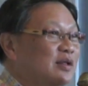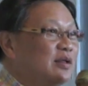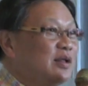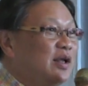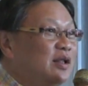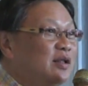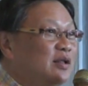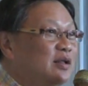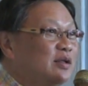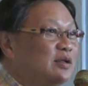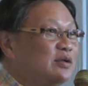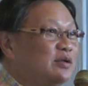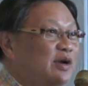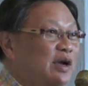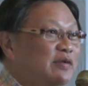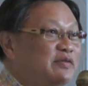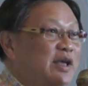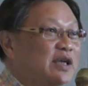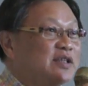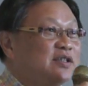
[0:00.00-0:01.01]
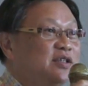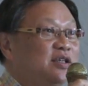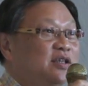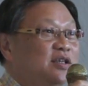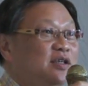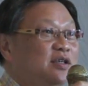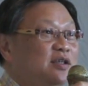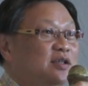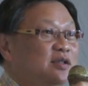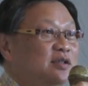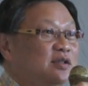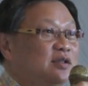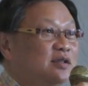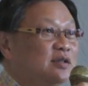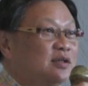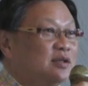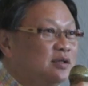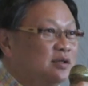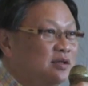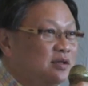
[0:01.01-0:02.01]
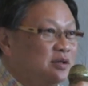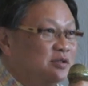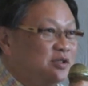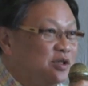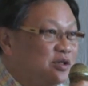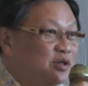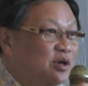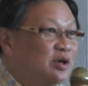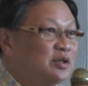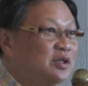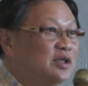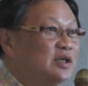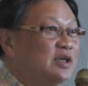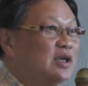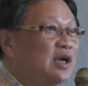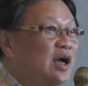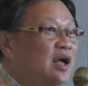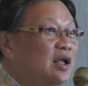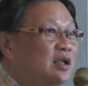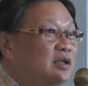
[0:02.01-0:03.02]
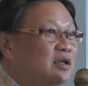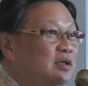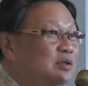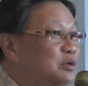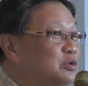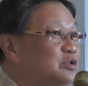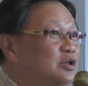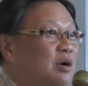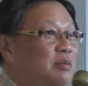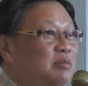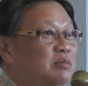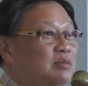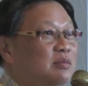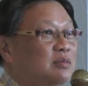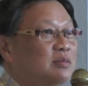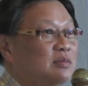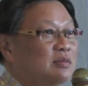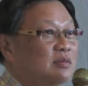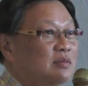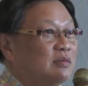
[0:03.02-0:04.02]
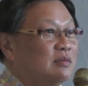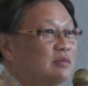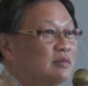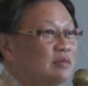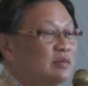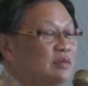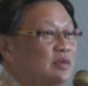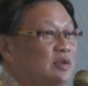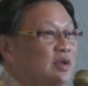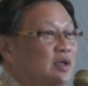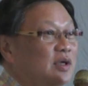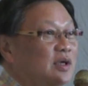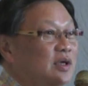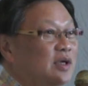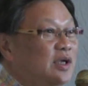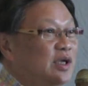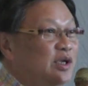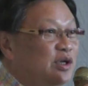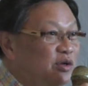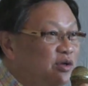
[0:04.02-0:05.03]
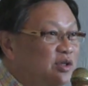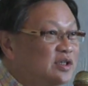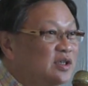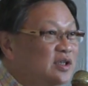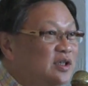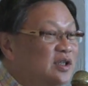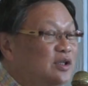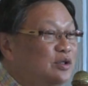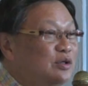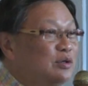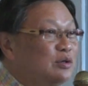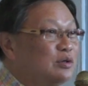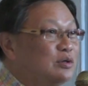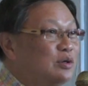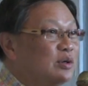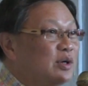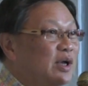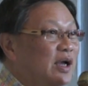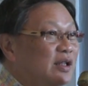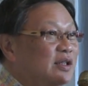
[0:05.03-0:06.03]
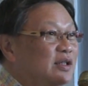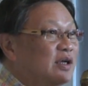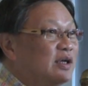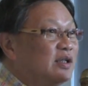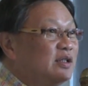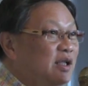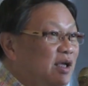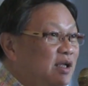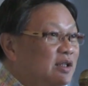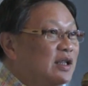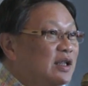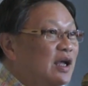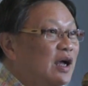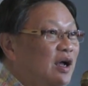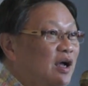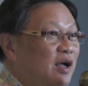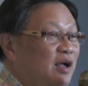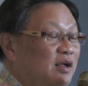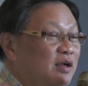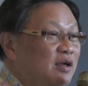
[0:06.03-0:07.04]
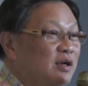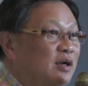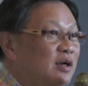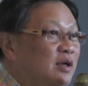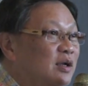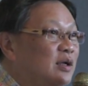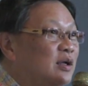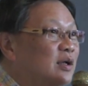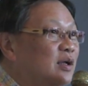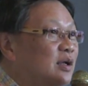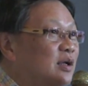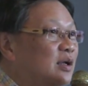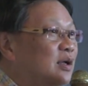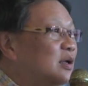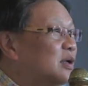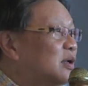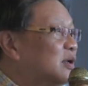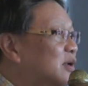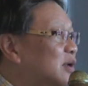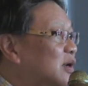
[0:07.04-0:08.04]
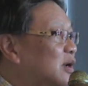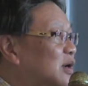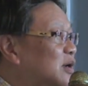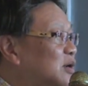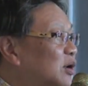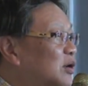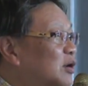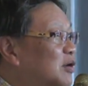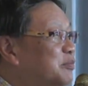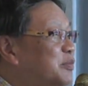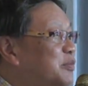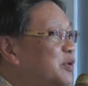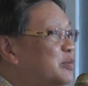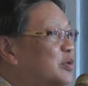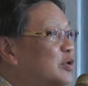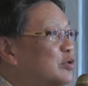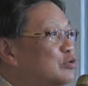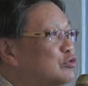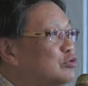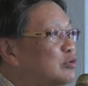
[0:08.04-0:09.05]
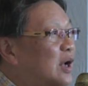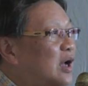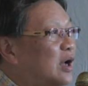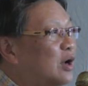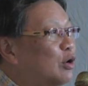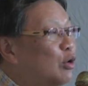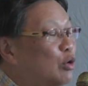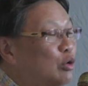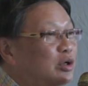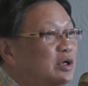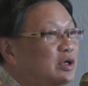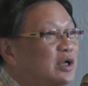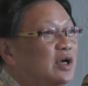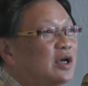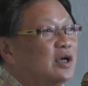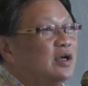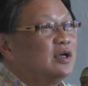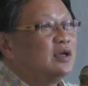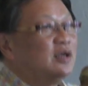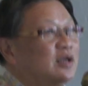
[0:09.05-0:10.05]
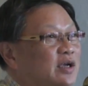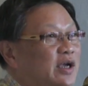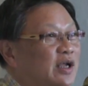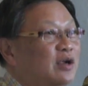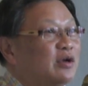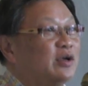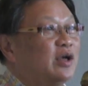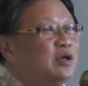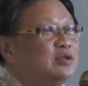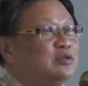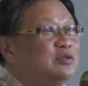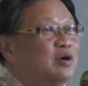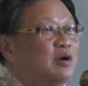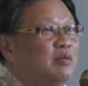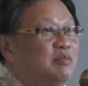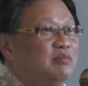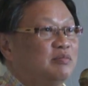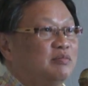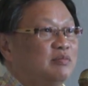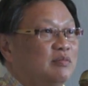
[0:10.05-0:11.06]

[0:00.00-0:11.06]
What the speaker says: Then drive taxi, security guard, no job. Increasingly, you look at the data, a lot of people who are older cannot get a job.